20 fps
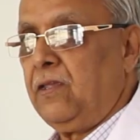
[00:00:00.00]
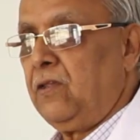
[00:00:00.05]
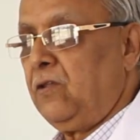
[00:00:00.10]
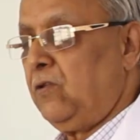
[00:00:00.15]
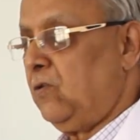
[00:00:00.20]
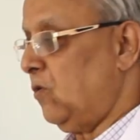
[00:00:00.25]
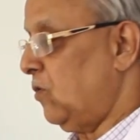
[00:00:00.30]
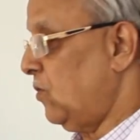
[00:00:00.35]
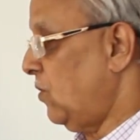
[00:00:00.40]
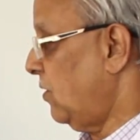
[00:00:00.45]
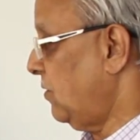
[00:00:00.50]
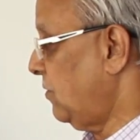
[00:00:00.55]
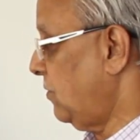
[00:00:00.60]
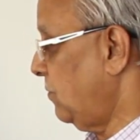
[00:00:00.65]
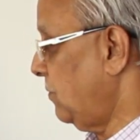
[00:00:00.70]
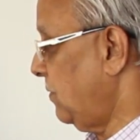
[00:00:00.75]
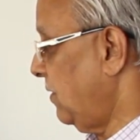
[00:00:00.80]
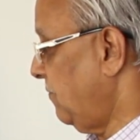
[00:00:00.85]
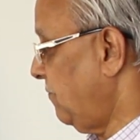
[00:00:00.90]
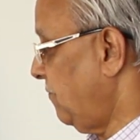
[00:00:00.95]
you have got to,
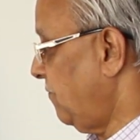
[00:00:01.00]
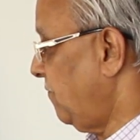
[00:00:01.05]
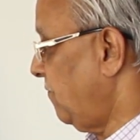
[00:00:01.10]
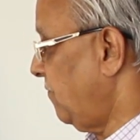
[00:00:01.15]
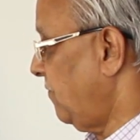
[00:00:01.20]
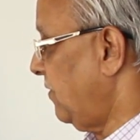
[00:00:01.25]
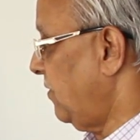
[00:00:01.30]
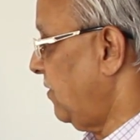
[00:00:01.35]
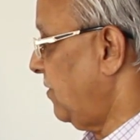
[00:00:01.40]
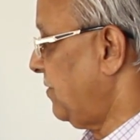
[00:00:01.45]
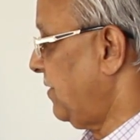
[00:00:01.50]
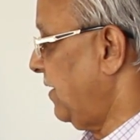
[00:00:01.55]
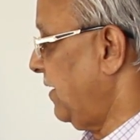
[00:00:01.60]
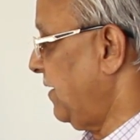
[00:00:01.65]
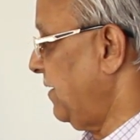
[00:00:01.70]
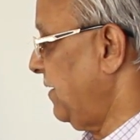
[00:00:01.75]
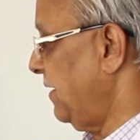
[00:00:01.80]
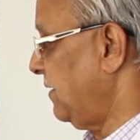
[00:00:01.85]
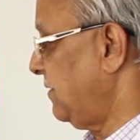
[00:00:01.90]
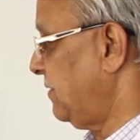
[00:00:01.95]
if you have
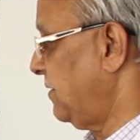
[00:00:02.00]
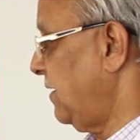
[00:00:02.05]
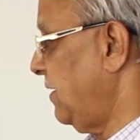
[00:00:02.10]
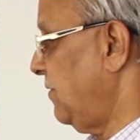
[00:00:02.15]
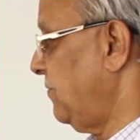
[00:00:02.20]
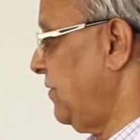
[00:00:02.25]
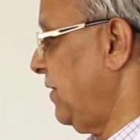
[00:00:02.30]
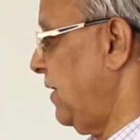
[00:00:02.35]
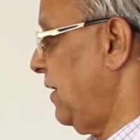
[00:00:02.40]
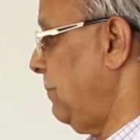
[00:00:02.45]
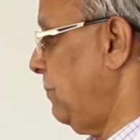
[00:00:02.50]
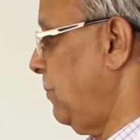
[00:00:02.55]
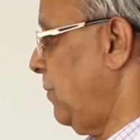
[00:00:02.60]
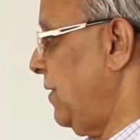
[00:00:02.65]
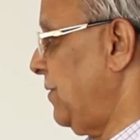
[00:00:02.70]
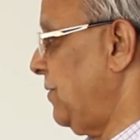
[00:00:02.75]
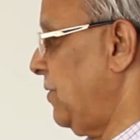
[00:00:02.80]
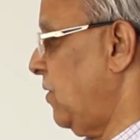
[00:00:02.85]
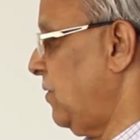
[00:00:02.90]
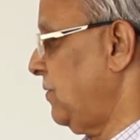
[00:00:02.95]
taken X-ray of the elbow
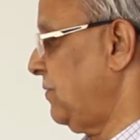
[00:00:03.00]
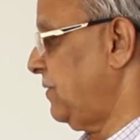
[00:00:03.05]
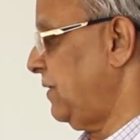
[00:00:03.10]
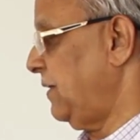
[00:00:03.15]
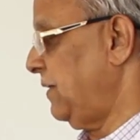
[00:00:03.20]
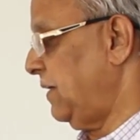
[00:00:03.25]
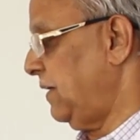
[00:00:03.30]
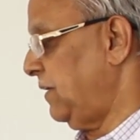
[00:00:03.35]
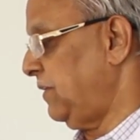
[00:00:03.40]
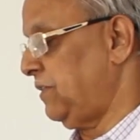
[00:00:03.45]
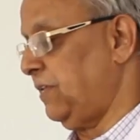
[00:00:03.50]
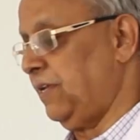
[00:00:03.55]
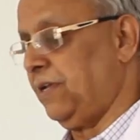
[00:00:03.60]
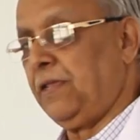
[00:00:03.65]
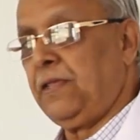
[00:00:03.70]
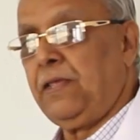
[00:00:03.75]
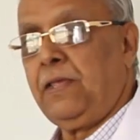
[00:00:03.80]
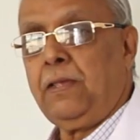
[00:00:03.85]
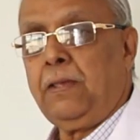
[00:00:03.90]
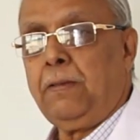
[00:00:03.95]
and not seen anything,
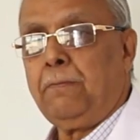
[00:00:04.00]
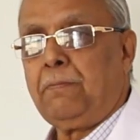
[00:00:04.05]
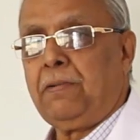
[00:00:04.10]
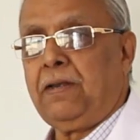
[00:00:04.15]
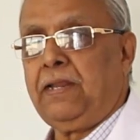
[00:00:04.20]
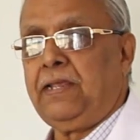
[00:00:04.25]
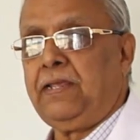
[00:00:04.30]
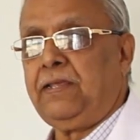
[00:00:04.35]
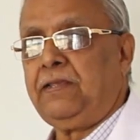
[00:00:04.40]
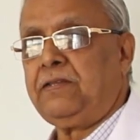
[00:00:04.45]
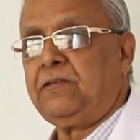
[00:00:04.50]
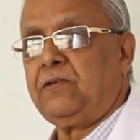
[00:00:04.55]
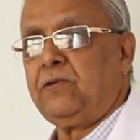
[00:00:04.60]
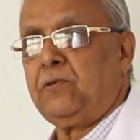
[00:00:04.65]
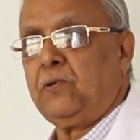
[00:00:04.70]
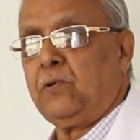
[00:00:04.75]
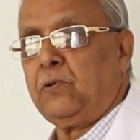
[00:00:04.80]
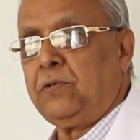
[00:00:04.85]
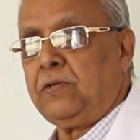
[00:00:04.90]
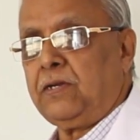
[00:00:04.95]
please
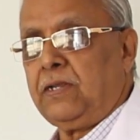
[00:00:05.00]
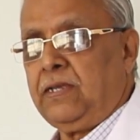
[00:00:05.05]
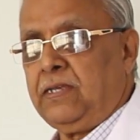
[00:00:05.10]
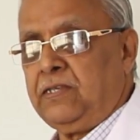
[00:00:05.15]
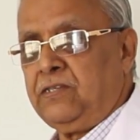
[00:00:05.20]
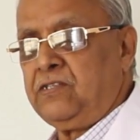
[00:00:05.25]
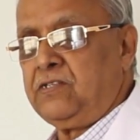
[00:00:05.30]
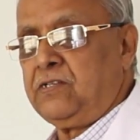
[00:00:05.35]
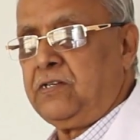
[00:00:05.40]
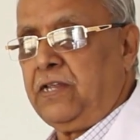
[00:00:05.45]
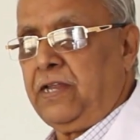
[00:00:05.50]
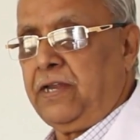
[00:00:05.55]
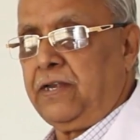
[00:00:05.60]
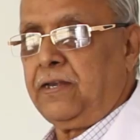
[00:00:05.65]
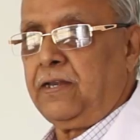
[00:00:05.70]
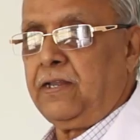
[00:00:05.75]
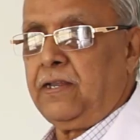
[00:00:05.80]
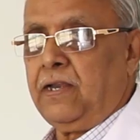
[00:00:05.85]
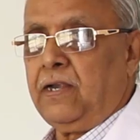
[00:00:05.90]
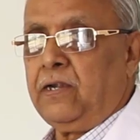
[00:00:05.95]
don't hesitate
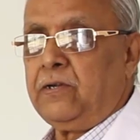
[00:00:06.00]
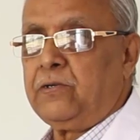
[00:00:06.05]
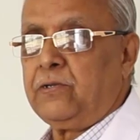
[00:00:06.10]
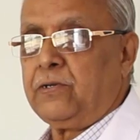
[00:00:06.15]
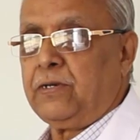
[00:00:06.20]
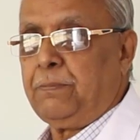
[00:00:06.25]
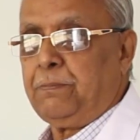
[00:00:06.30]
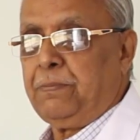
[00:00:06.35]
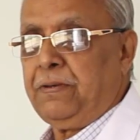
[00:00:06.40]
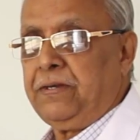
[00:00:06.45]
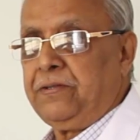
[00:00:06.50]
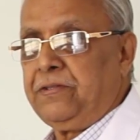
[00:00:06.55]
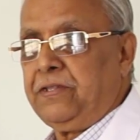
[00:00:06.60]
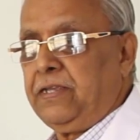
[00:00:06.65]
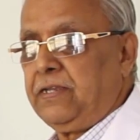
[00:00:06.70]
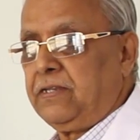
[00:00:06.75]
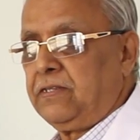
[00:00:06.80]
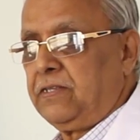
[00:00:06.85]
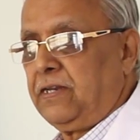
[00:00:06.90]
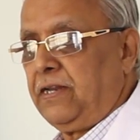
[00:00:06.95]
to repeat the
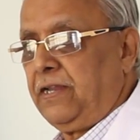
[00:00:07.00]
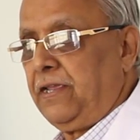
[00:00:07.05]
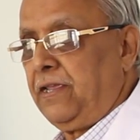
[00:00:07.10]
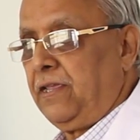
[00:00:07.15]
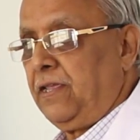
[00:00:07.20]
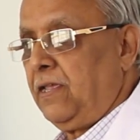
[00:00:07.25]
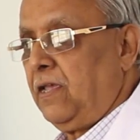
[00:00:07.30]
X-ray,